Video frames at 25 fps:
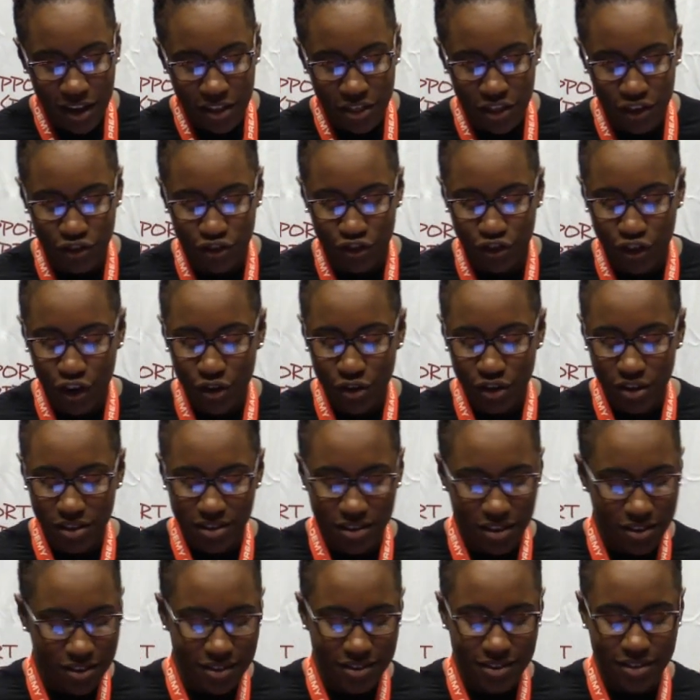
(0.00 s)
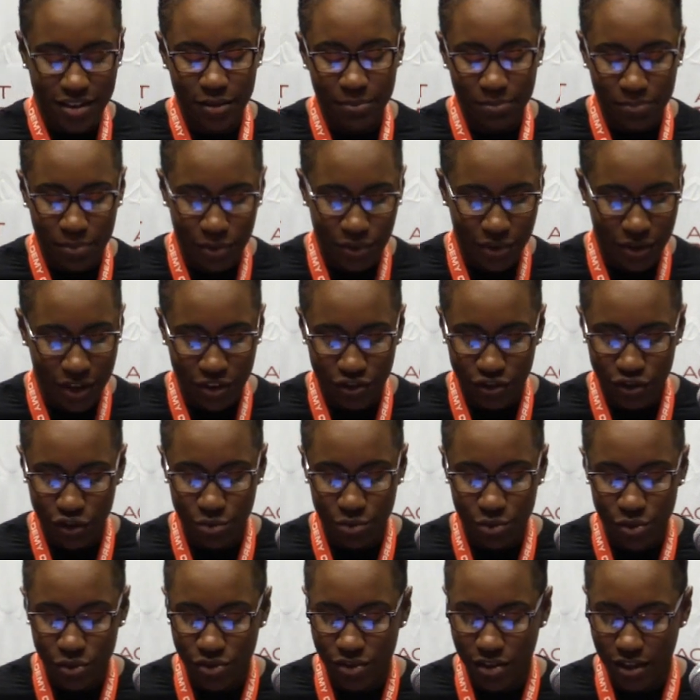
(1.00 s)
the journey to the temple in
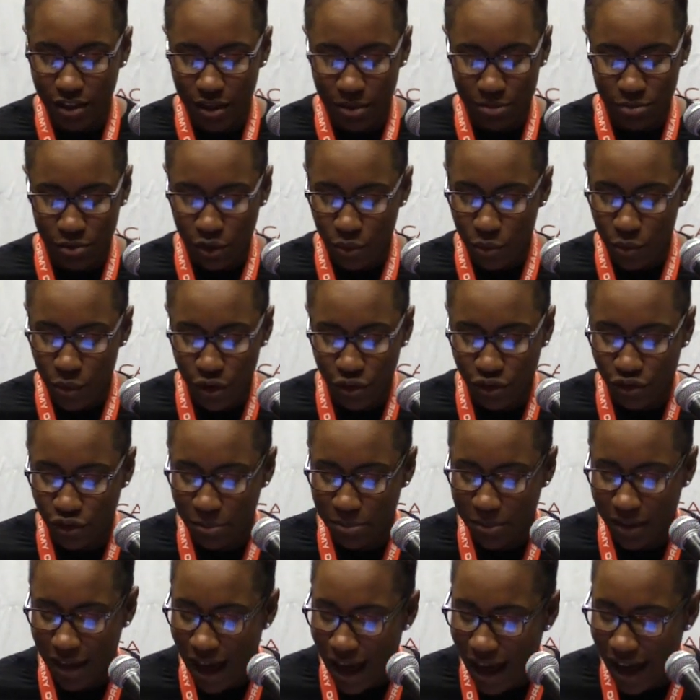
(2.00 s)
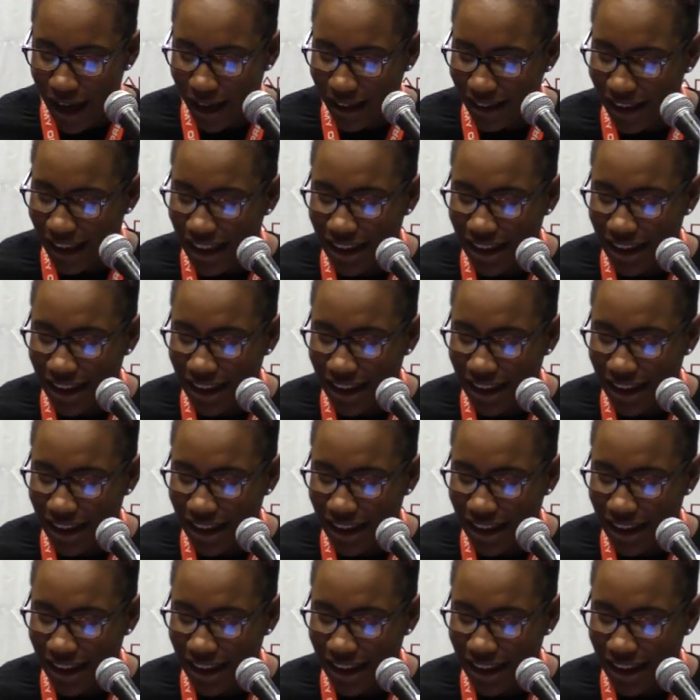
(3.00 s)
Jerusalem to worship God,